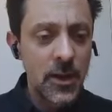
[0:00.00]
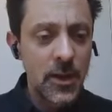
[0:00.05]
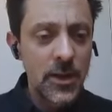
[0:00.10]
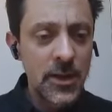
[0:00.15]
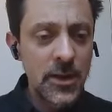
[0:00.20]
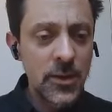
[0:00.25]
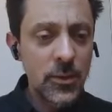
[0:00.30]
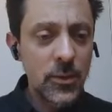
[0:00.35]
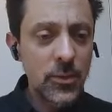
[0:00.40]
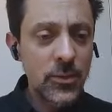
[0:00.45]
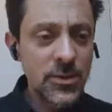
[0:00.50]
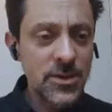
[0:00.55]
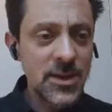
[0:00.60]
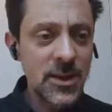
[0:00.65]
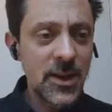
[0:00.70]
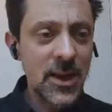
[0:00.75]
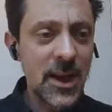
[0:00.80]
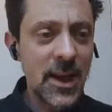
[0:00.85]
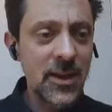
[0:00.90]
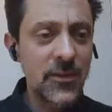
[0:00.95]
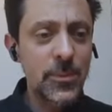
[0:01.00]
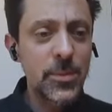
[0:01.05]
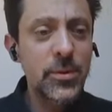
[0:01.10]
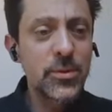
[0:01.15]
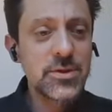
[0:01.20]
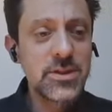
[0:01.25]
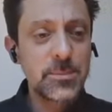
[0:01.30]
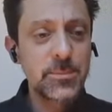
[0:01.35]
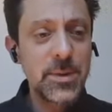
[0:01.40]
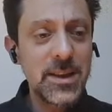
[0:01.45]
You also have
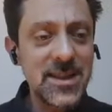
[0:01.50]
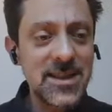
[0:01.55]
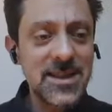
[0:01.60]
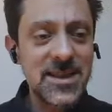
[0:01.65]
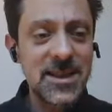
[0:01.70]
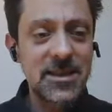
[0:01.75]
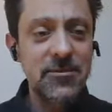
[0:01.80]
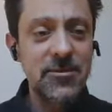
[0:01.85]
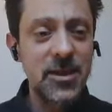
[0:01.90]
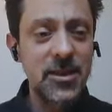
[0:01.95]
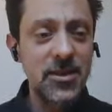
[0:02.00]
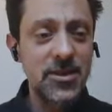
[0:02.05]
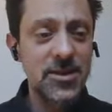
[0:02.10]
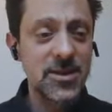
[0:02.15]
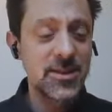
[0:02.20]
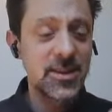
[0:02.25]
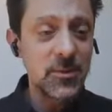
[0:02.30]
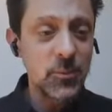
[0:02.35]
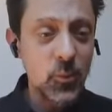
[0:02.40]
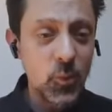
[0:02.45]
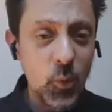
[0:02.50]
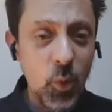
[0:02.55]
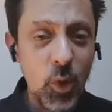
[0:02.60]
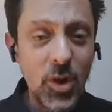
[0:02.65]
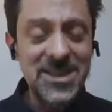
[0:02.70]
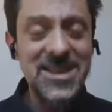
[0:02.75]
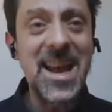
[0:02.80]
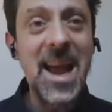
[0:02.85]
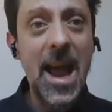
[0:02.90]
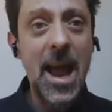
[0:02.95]
plausibility illusion, that
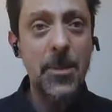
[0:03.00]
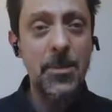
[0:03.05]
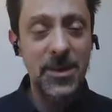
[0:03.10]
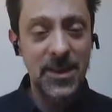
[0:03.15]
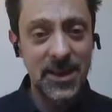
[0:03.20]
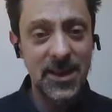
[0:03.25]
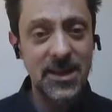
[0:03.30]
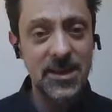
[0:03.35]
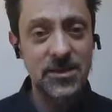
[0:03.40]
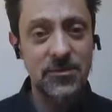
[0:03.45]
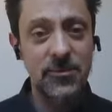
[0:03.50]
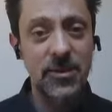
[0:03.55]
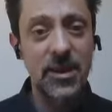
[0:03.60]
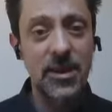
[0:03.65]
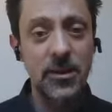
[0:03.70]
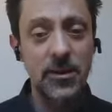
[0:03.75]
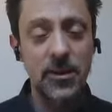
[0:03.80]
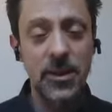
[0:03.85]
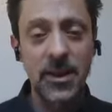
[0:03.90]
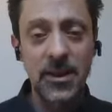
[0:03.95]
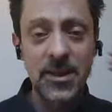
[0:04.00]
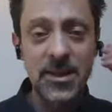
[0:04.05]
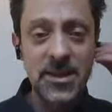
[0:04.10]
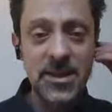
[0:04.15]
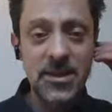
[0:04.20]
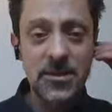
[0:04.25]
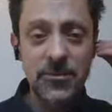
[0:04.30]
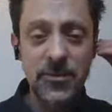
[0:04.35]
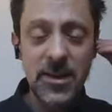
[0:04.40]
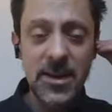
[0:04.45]
what's happening is real. And this
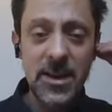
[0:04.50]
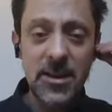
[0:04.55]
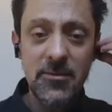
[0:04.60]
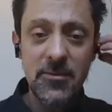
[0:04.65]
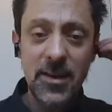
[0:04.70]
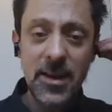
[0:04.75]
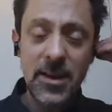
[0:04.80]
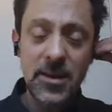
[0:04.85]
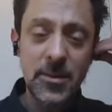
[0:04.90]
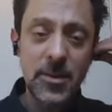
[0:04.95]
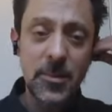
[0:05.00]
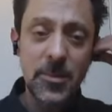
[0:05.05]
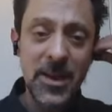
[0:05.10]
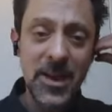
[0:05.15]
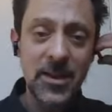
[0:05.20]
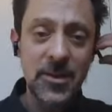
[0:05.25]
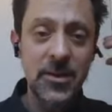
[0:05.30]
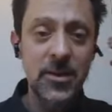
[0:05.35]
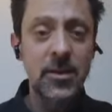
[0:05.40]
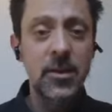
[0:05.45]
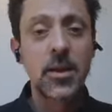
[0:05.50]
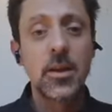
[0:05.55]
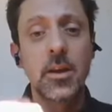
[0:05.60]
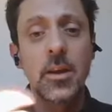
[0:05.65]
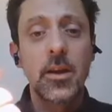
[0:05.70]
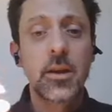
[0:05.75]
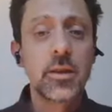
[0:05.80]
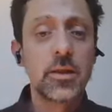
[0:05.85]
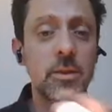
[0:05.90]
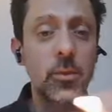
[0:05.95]
is really about
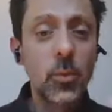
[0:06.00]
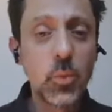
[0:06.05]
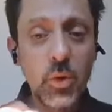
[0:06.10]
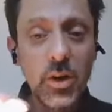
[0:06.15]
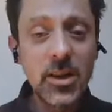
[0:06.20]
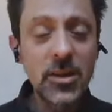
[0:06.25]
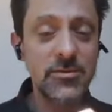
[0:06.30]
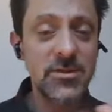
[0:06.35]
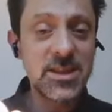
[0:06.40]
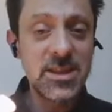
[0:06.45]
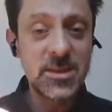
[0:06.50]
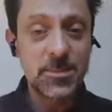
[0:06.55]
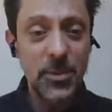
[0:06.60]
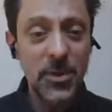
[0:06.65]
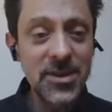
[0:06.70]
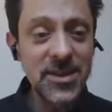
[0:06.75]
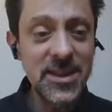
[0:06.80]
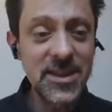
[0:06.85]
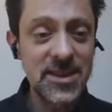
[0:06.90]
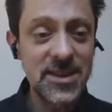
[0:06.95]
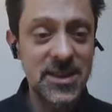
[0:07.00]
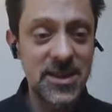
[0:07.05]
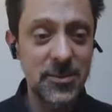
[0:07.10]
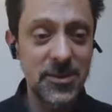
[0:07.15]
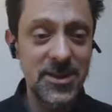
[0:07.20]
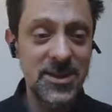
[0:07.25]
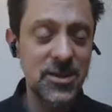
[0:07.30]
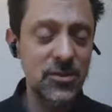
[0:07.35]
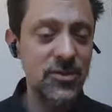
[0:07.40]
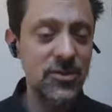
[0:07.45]
the world responding to you
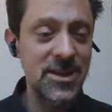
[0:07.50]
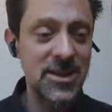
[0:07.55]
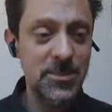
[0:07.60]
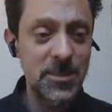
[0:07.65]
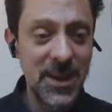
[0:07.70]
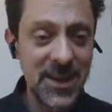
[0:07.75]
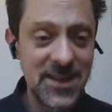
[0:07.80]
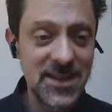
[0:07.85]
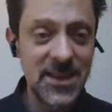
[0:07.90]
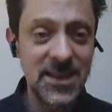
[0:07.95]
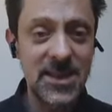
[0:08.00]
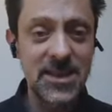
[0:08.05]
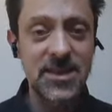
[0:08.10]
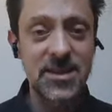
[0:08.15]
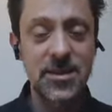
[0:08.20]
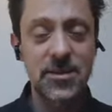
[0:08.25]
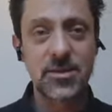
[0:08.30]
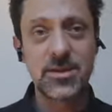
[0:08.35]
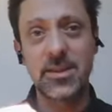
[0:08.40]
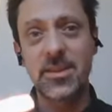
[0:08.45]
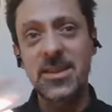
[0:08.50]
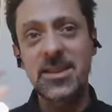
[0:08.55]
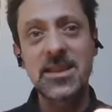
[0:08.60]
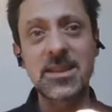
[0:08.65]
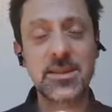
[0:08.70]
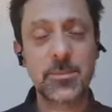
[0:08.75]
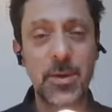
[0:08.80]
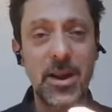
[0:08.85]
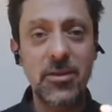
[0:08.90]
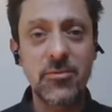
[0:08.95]
as you're expecting it to. So this
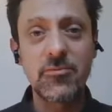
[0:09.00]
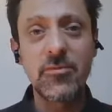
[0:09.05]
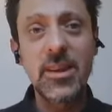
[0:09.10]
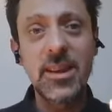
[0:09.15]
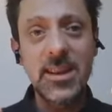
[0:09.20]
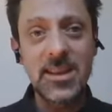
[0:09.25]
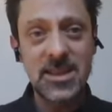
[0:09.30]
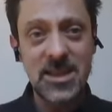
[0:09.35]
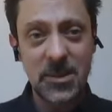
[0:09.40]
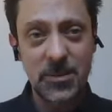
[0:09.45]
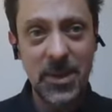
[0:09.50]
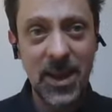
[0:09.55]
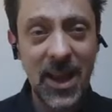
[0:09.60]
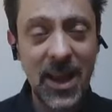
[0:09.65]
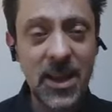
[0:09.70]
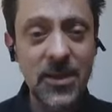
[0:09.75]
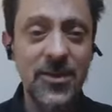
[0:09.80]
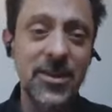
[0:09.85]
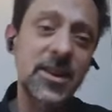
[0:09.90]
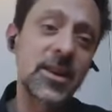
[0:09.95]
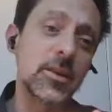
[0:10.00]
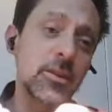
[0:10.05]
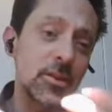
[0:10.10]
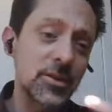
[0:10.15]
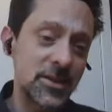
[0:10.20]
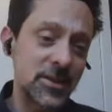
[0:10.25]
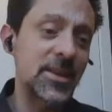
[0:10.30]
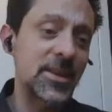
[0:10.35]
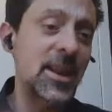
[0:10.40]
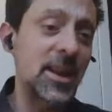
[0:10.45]
is about realistic behavior. And a
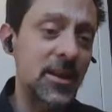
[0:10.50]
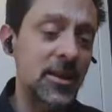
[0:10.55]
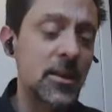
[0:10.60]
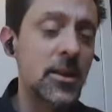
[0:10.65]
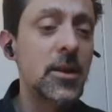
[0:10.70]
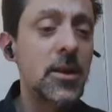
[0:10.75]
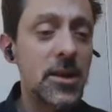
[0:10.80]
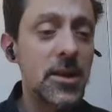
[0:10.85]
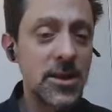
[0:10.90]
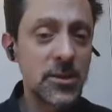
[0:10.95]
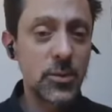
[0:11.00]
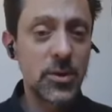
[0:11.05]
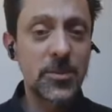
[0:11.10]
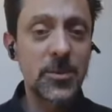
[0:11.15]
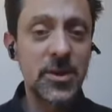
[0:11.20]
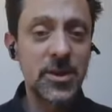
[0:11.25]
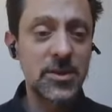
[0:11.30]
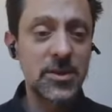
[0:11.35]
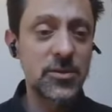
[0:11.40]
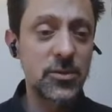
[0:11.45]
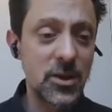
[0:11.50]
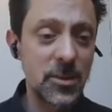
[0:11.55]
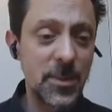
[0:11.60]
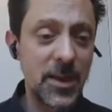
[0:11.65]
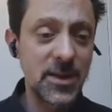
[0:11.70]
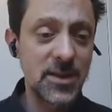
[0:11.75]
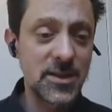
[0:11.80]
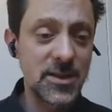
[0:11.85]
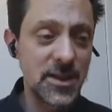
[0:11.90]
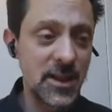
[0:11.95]
lot of that is what I'm going to talk
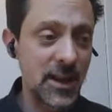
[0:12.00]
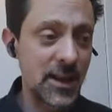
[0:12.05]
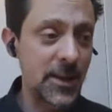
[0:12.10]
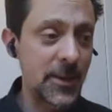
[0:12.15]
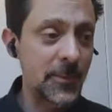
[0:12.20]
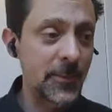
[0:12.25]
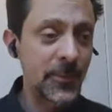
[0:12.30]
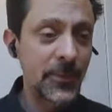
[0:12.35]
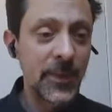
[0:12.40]
about today.